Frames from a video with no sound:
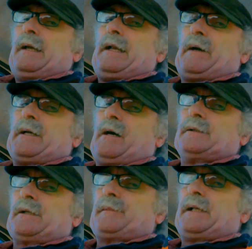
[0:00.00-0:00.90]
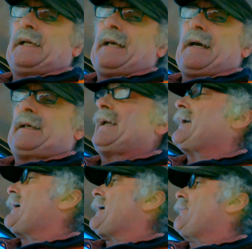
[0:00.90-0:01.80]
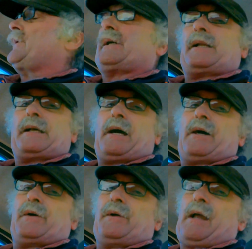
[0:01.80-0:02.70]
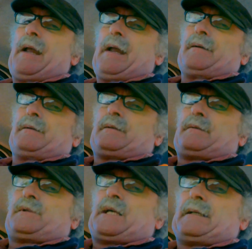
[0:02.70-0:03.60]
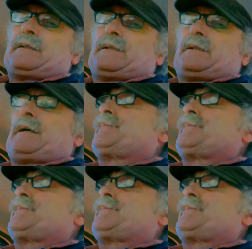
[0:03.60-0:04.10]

Anyway, guys, I'm going to get out of here and we're going to go and take this stuff